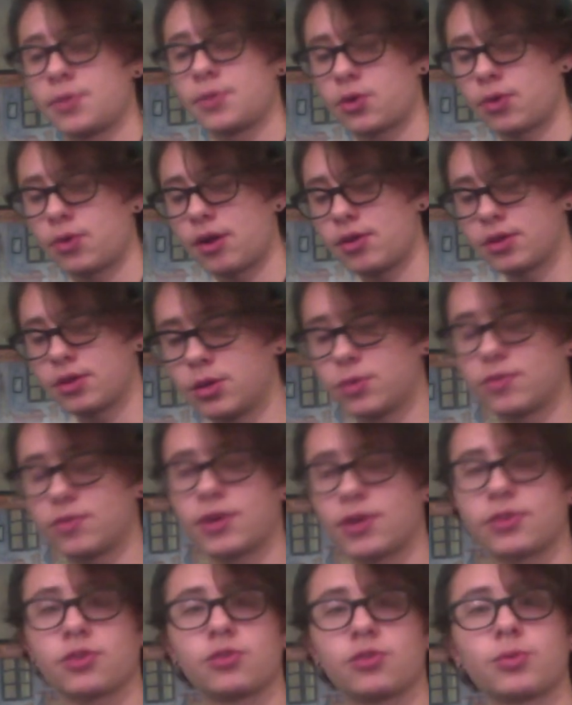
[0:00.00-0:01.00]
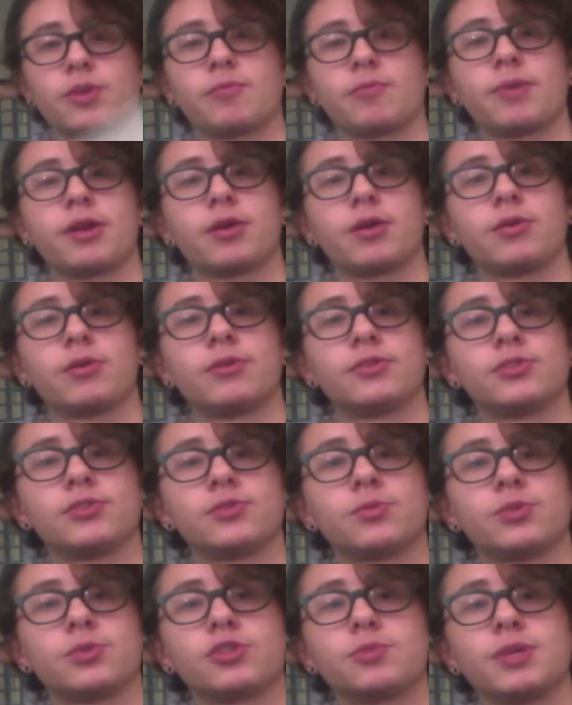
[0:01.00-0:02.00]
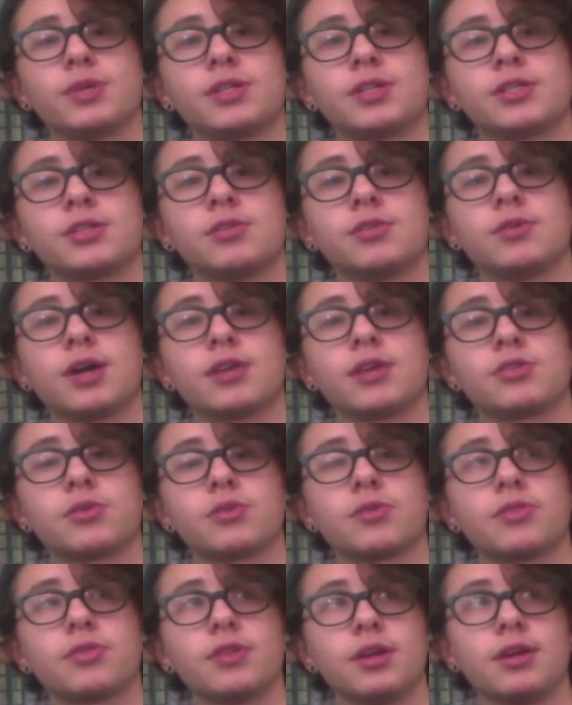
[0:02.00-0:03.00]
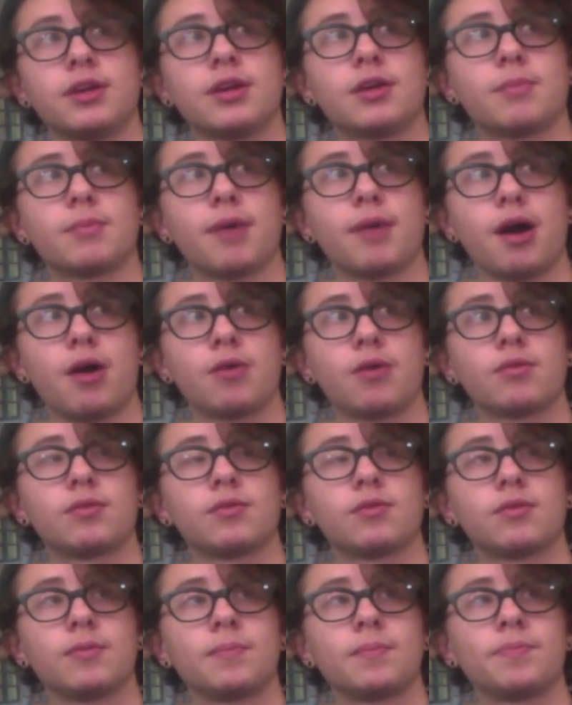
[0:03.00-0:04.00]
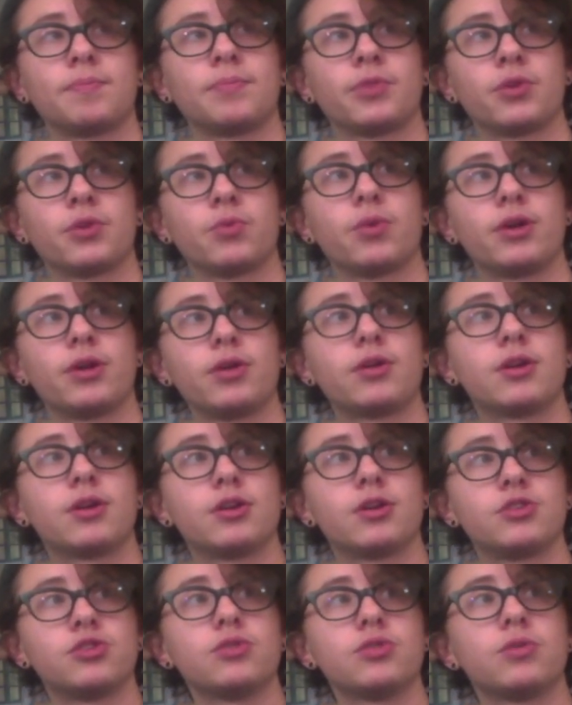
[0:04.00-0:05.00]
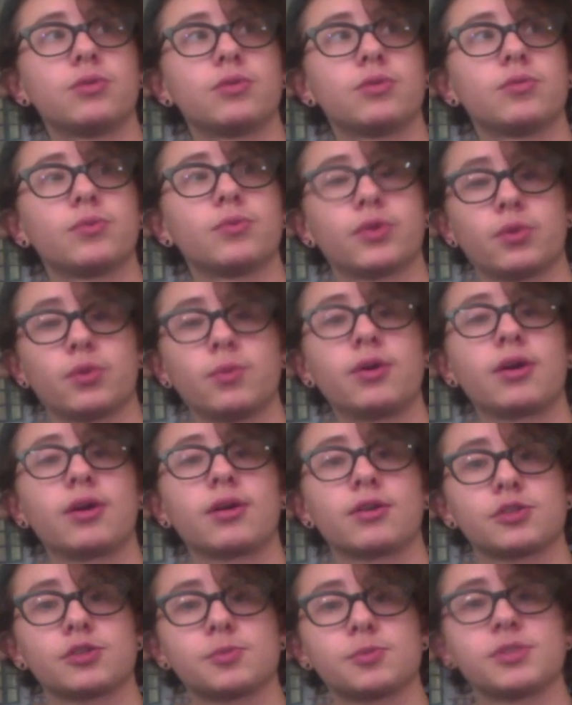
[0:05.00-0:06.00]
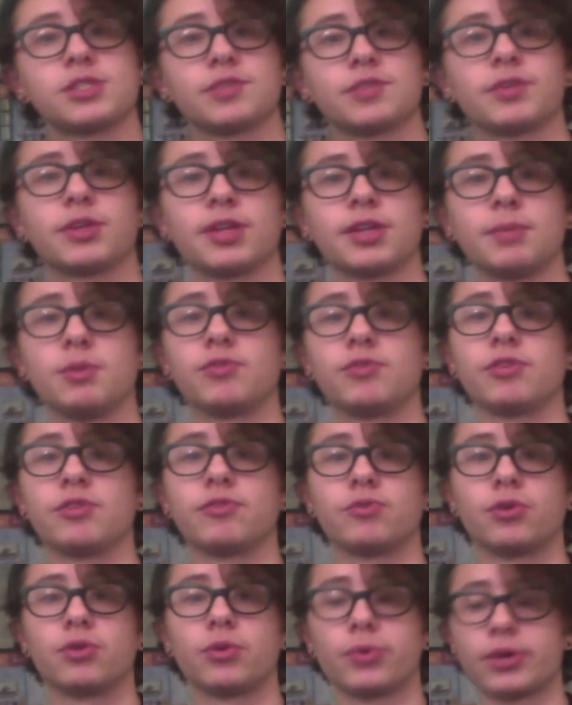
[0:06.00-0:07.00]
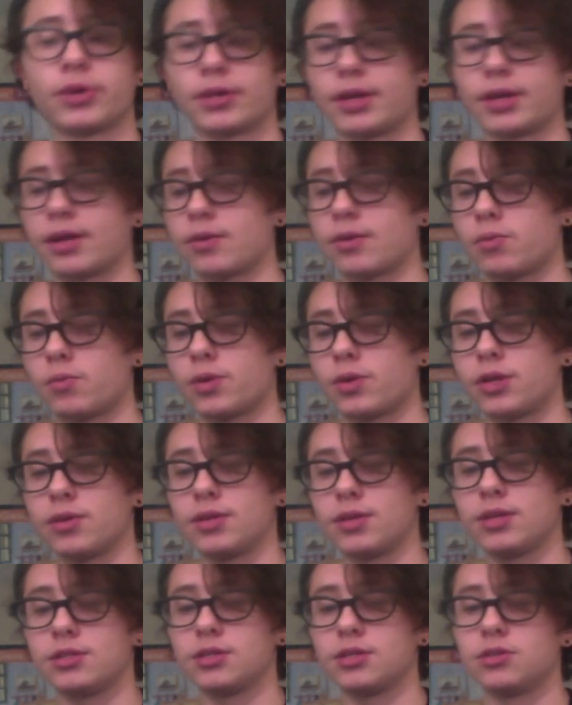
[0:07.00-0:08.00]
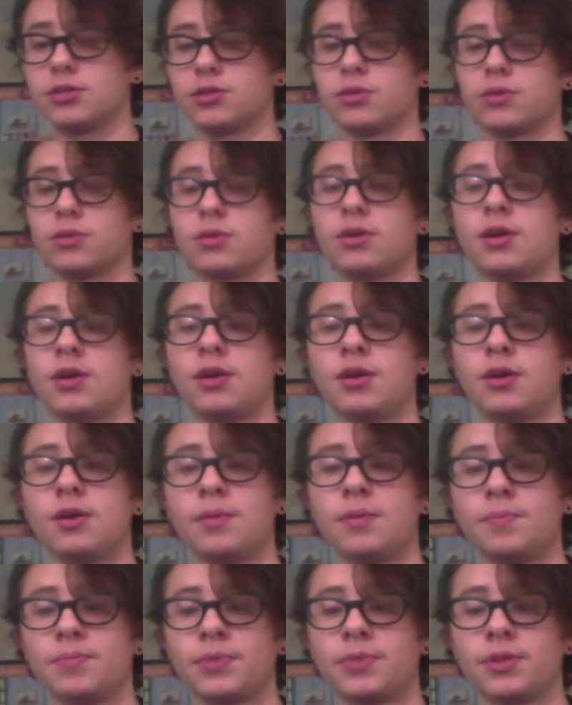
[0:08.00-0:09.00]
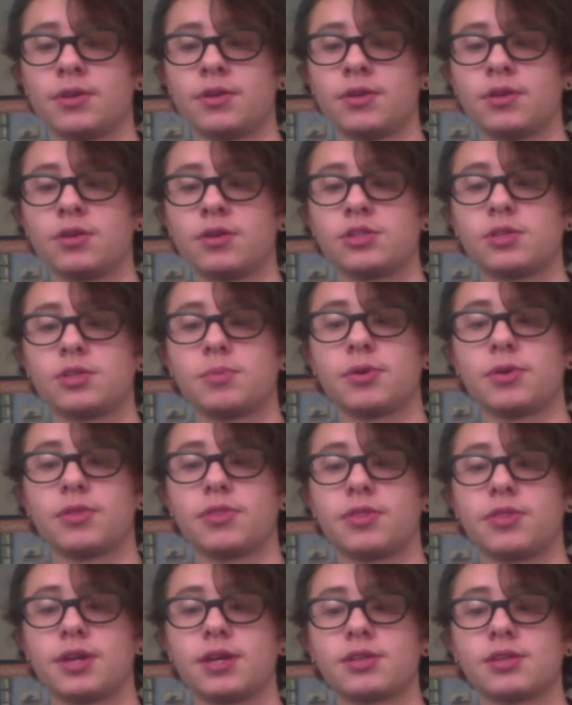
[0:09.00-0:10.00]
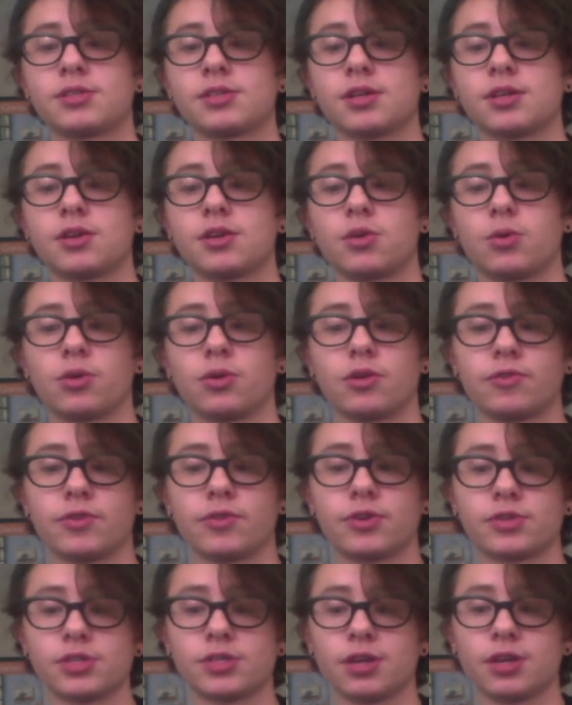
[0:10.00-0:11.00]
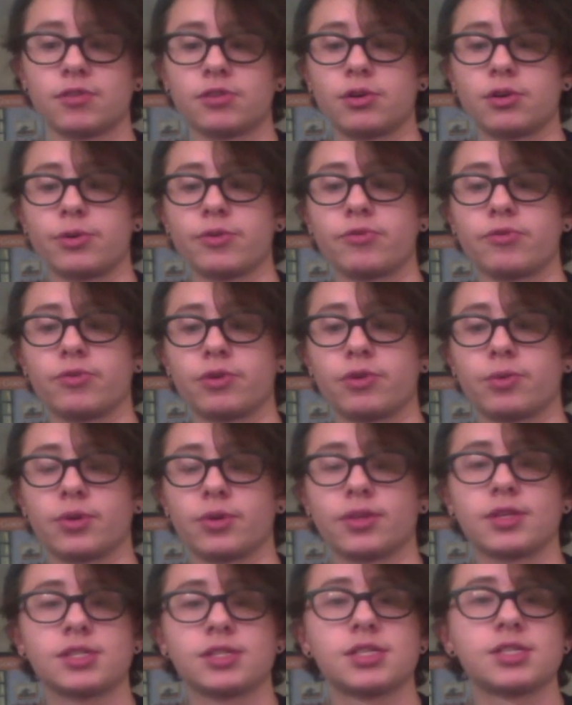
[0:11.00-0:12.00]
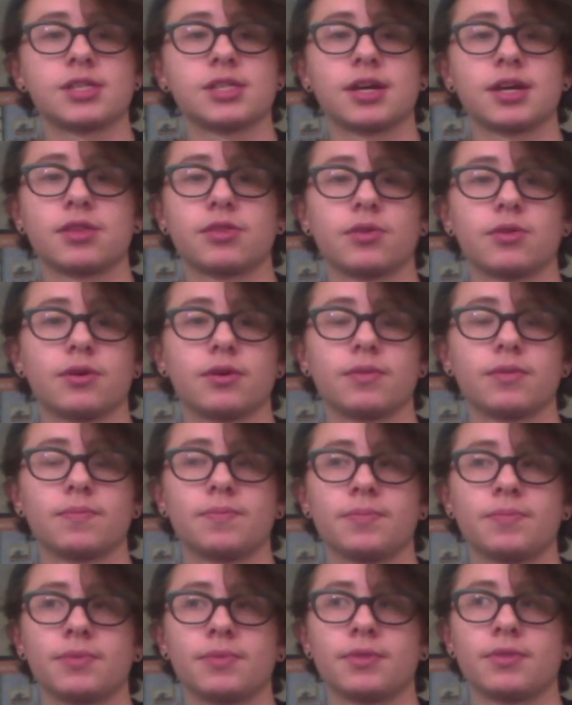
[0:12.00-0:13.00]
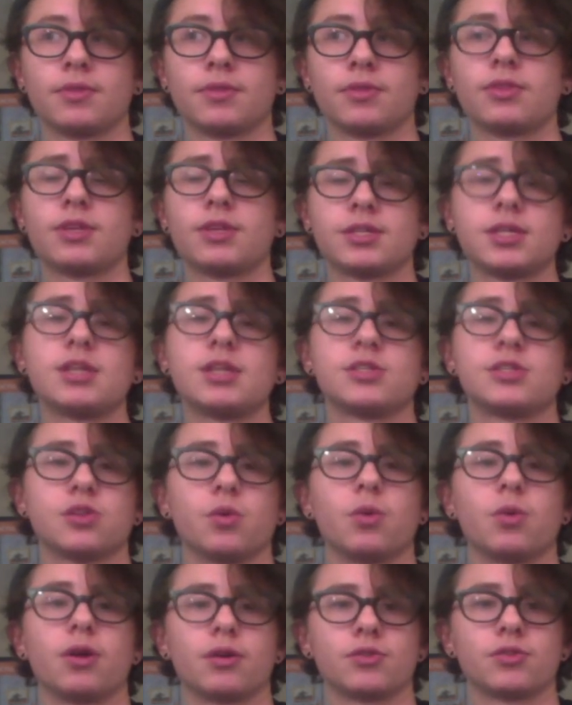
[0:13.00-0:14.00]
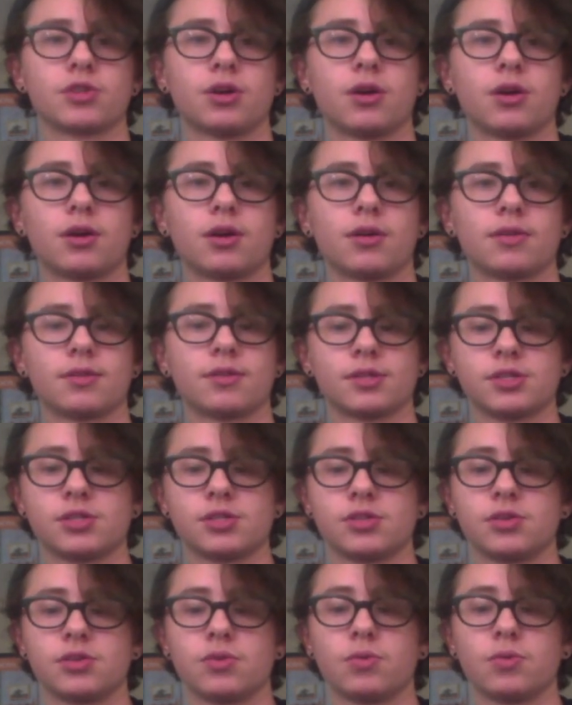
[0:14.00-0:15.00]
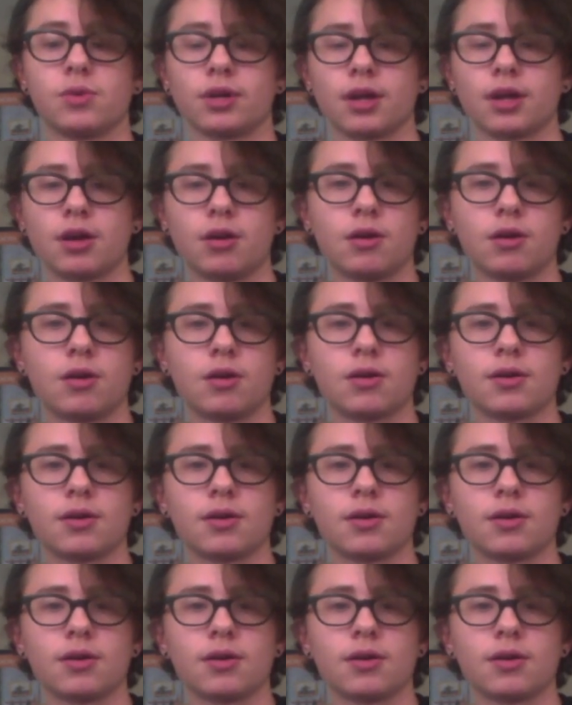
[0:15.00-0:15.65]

Crowning got the Three of Pentacles, which means that you guys are thinking about what you're going to do with work, specifically moving forward, like what you need to do to put things in order for yourself going forward. This is the worker's card. This is you working hard.